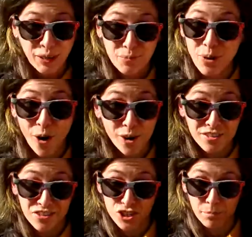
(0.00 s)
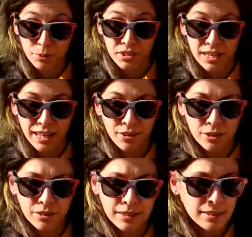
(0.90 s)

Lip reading: apart and jumbled together,